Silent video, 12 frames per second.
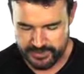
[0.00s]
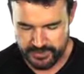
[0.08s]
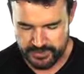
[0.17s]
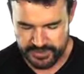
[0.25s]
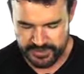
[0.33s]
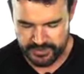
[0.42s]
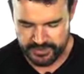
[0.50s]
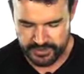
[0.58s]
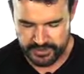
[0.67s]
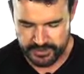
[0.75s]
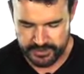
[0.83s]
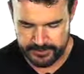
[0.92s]
All right,
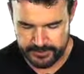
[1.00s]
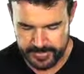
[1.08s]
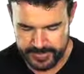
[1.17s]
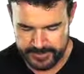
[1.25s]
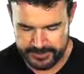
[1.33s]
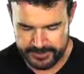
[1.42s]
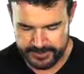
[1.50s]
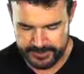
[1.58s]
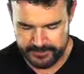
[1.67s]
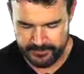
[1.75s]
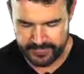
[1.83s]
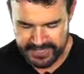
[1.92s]
very good. And
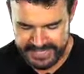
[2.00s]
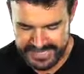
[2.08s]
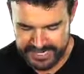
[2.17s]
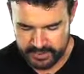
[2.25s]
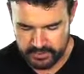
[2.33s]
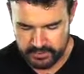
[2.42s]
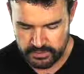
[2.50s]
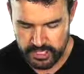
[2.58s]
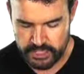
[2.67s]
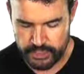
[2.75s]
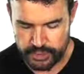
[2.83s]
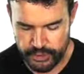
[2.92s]
diario,
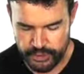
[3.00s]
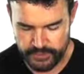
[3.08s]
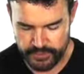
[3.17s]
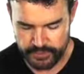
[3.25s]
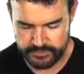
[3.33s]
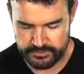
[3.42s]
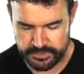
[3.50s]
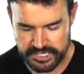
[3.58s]
a journal.